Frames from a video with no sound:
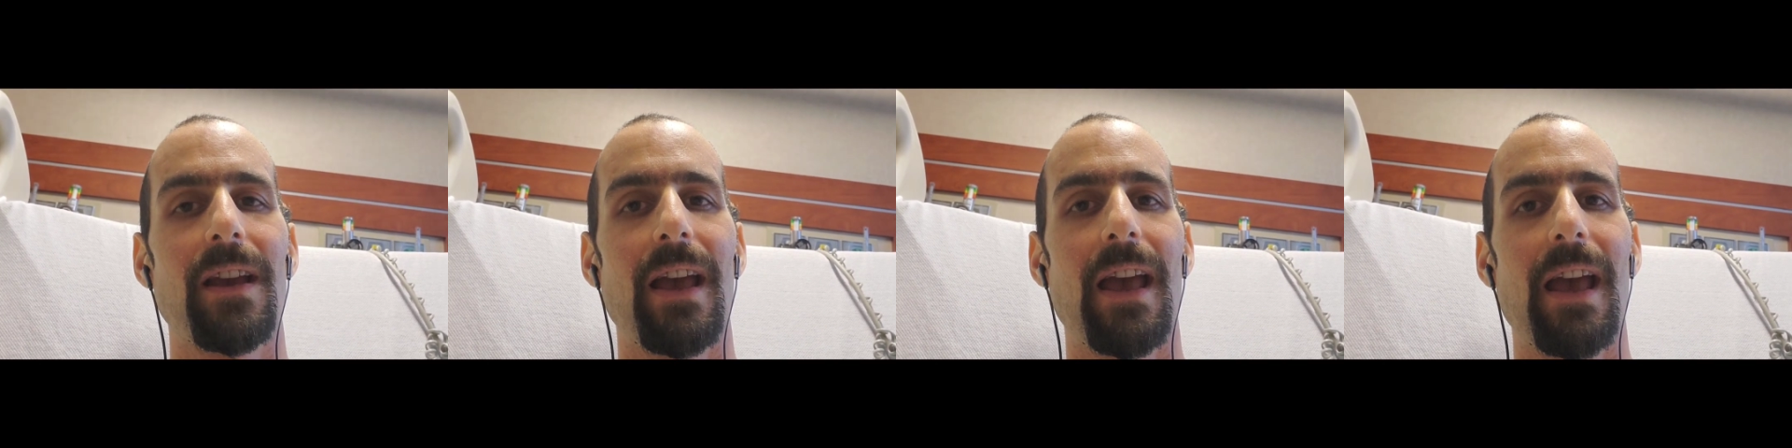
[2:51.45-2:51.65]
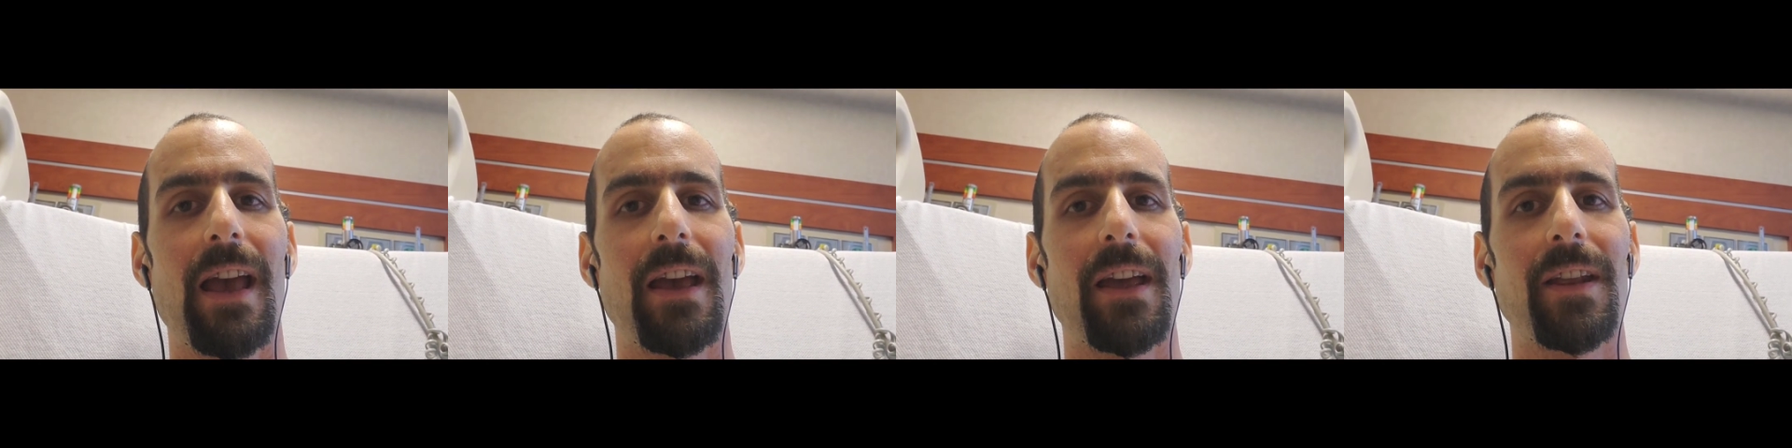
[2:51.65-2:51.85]

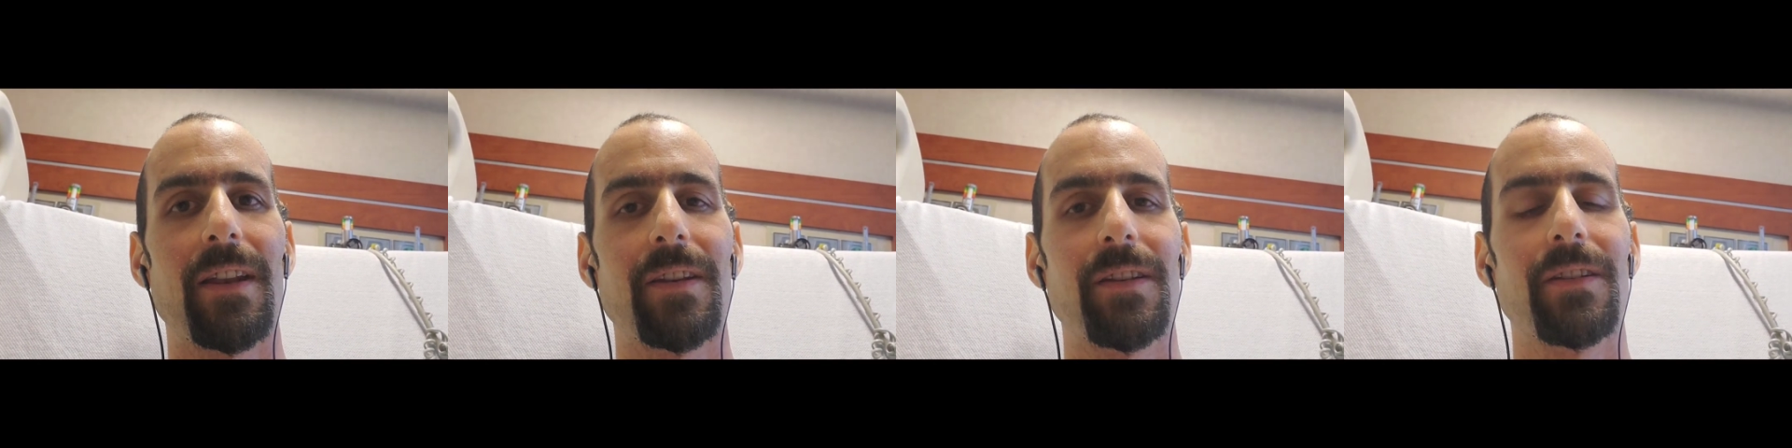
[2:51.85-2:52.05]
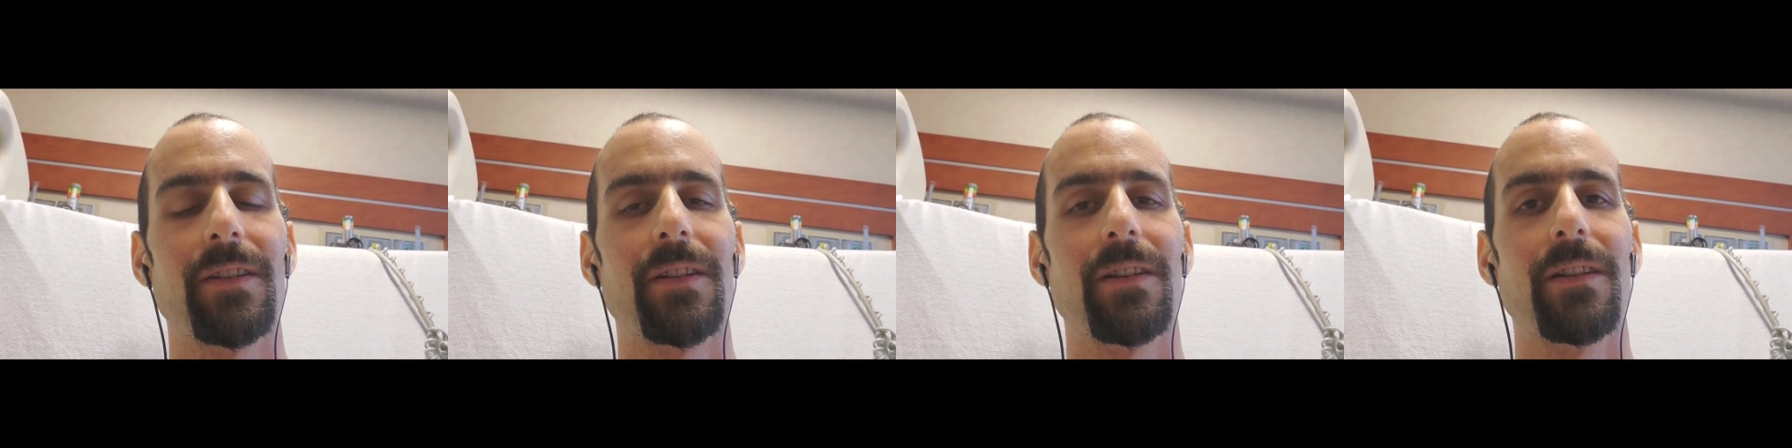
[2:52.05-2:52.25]

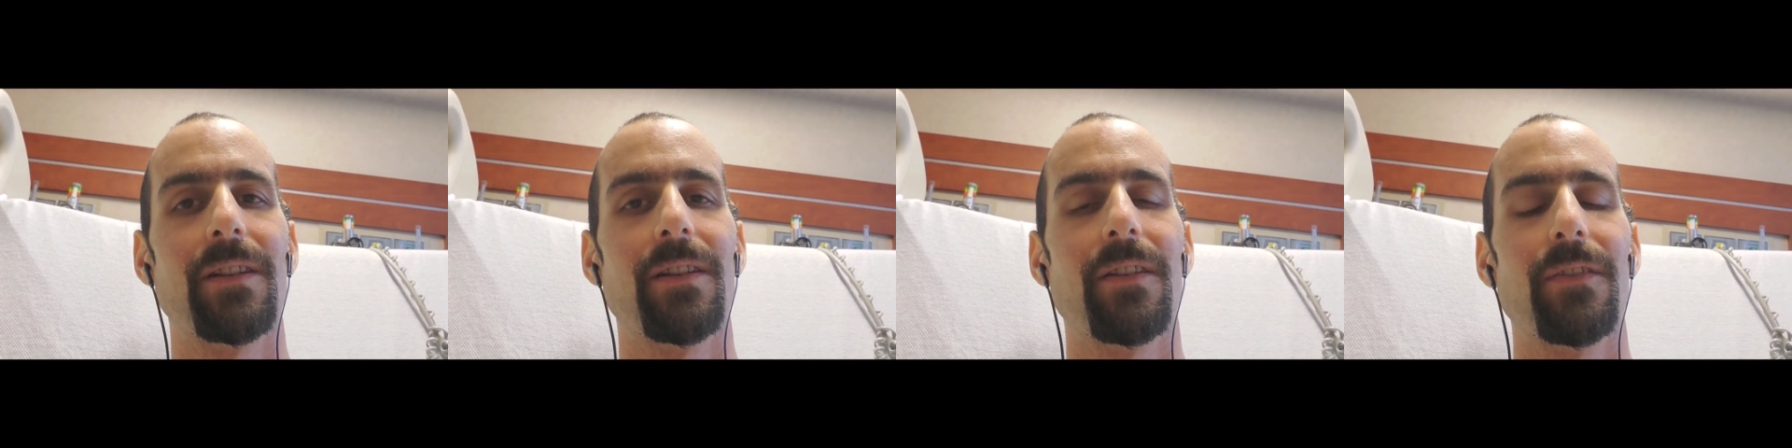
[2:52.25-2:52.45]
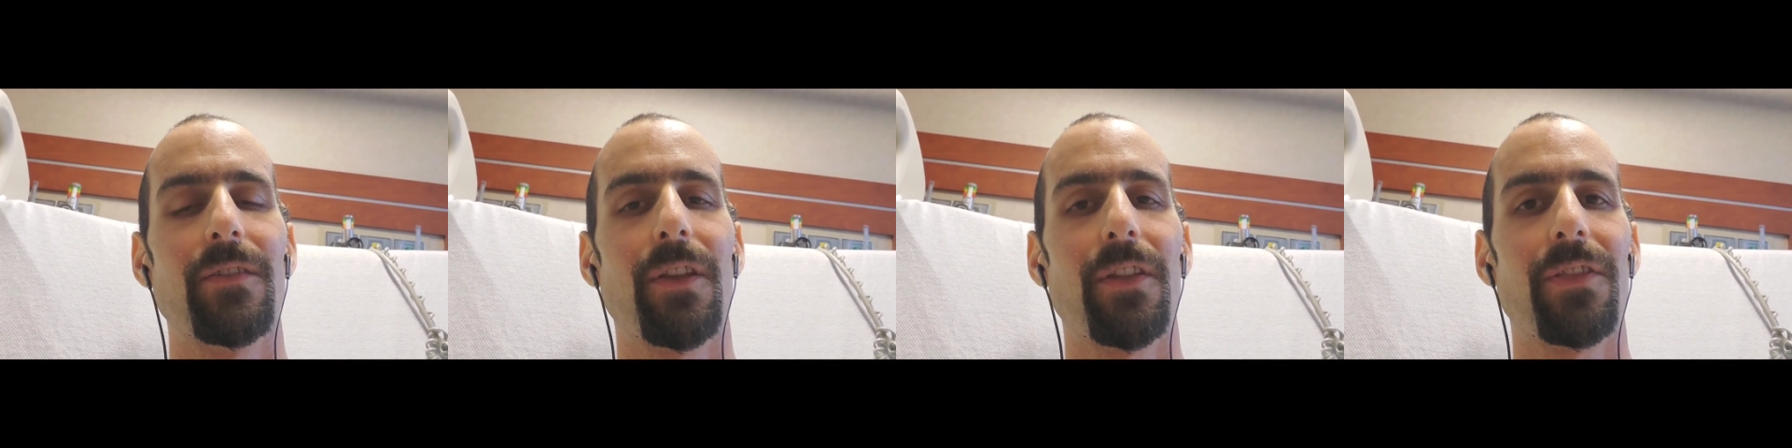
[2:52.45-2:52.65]
And
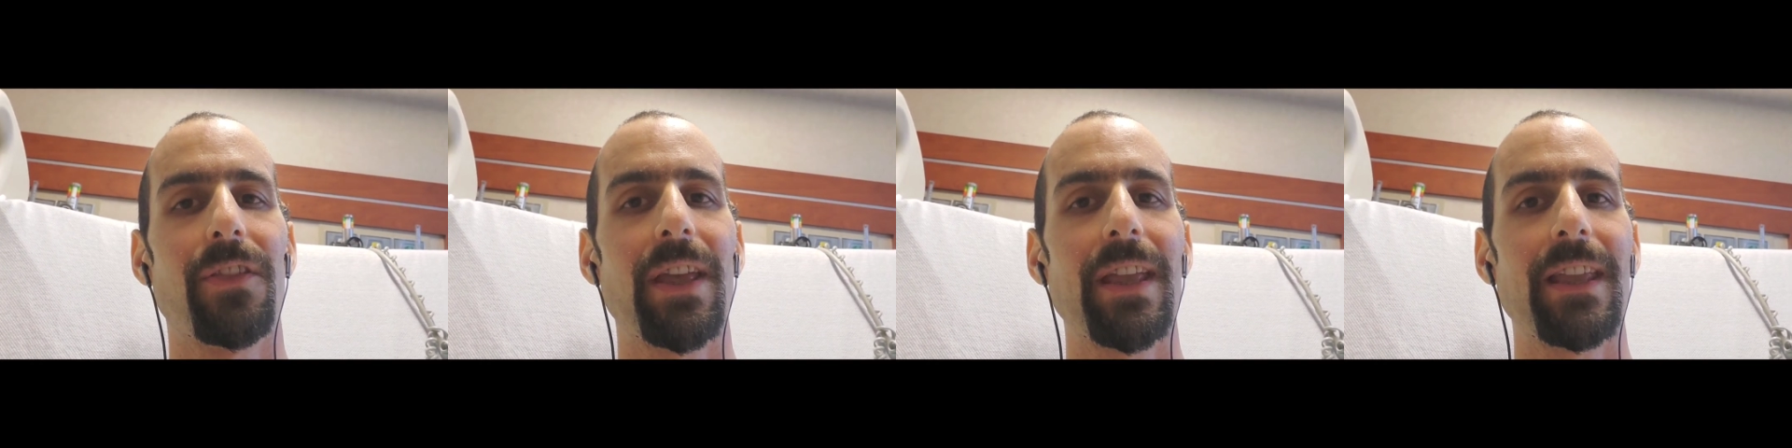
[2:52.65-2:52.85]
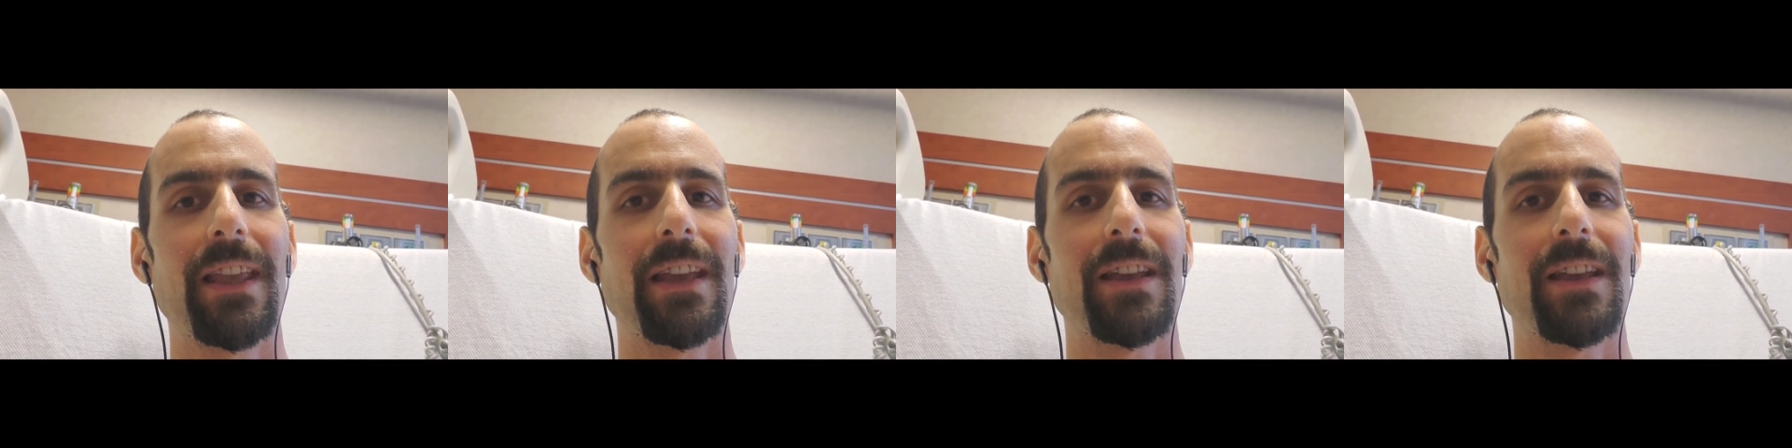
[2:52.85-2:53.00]
the thing